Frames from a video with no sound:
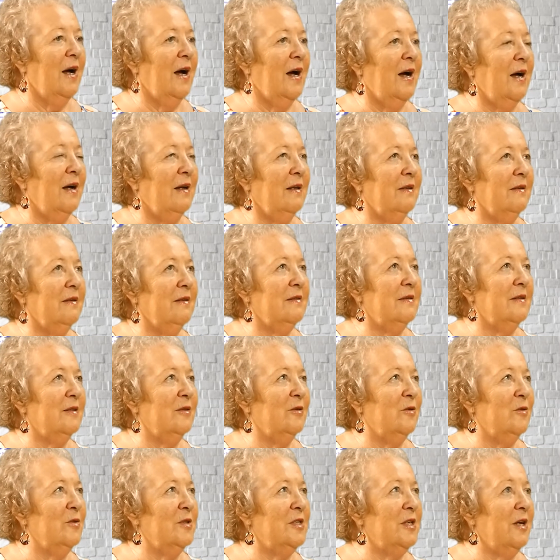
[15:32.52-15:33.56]
and
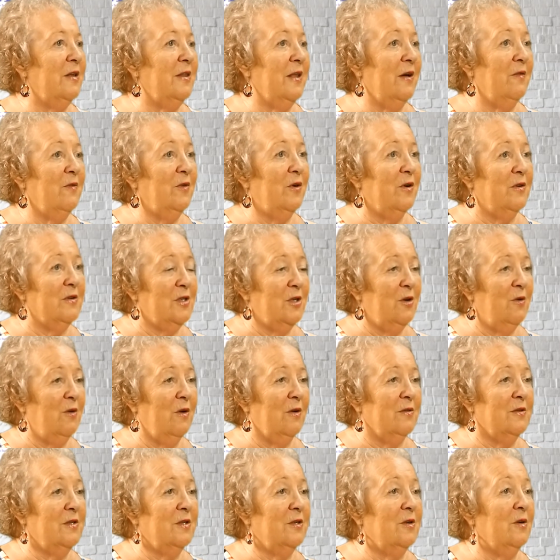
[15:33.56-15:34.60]
also they haven't got too
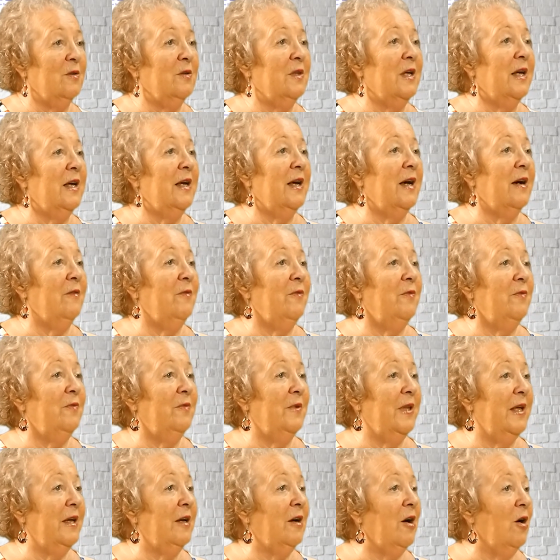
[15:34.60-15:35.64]
long to do.
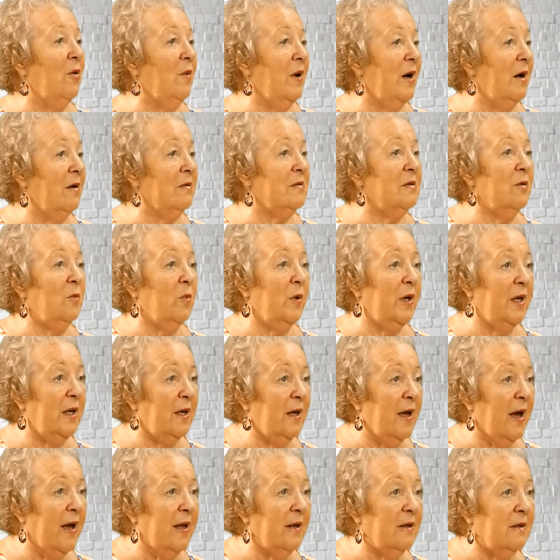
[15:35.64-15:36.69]
They go out at
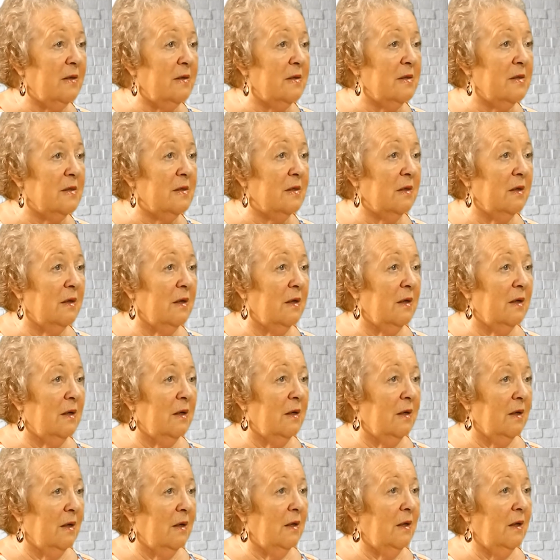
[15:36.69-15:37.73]
weekends,
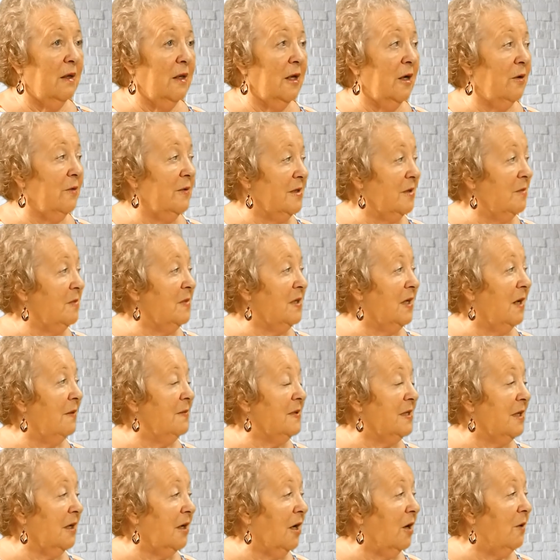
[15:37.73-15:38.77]
you know, or
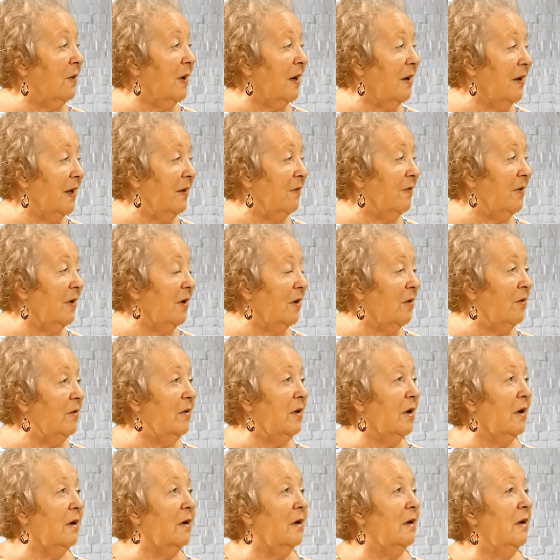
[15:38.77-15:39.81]
sometimes they go out even
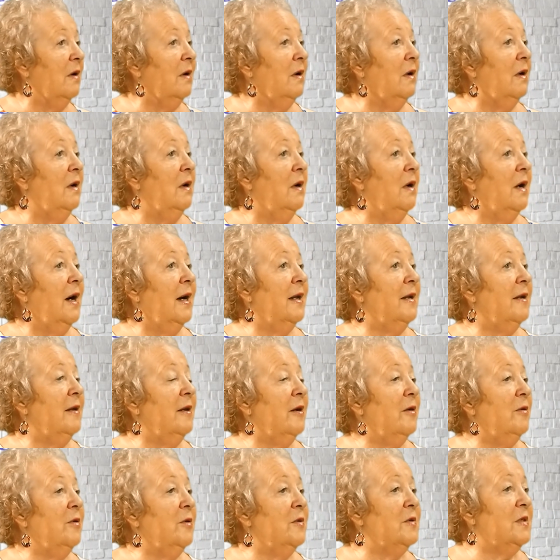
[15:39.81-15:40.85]
longer. And I
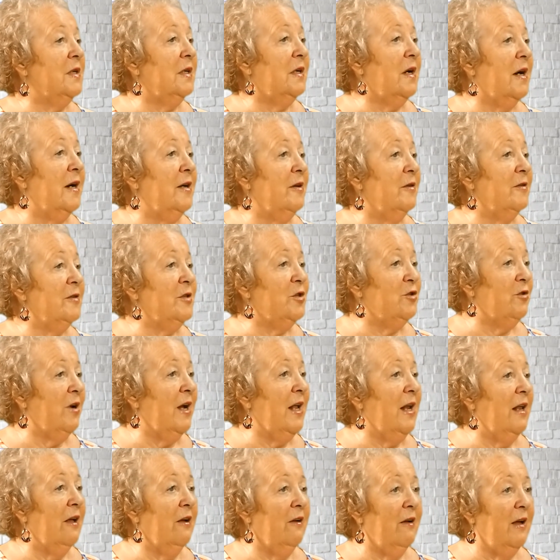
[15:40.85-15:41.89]
know there was a guy in
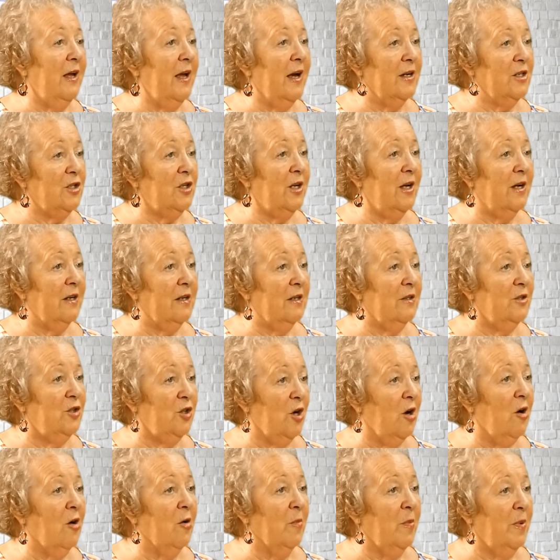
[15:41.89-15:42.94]
Australia. He actually had a
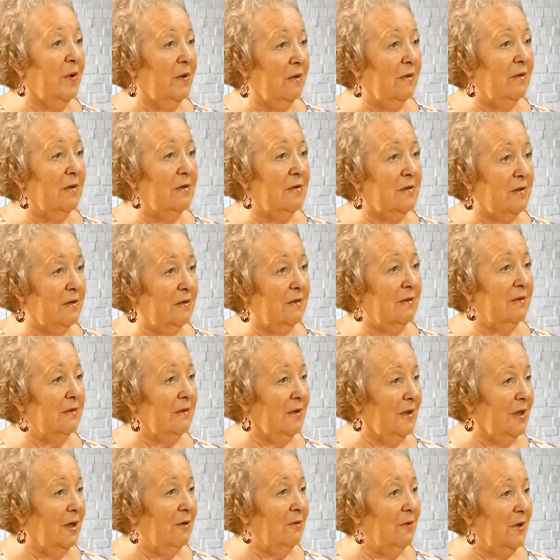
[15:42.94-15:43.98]
job.
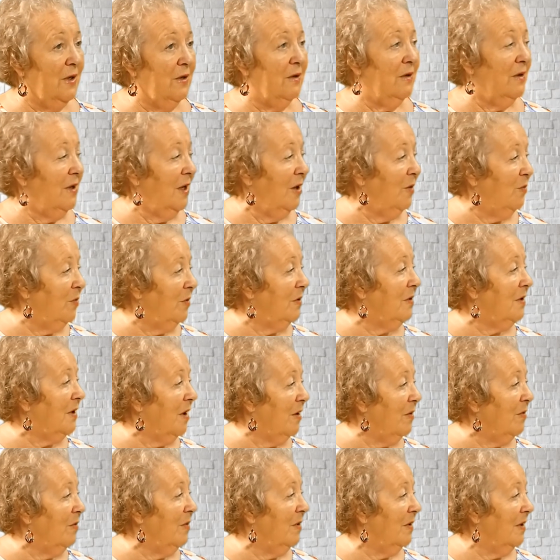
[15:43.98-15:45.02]
You know, he would
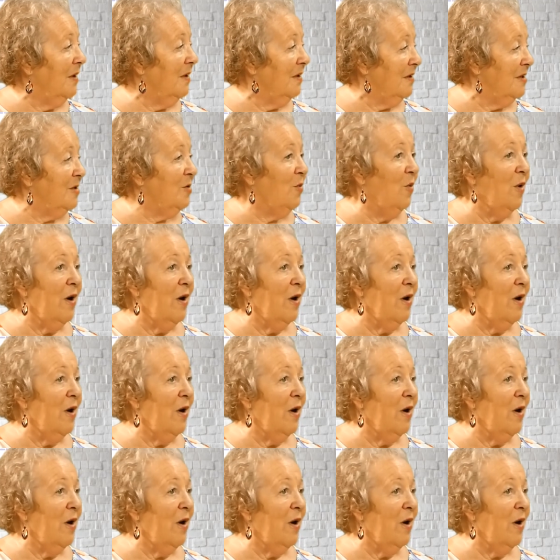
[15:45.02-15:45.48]
go to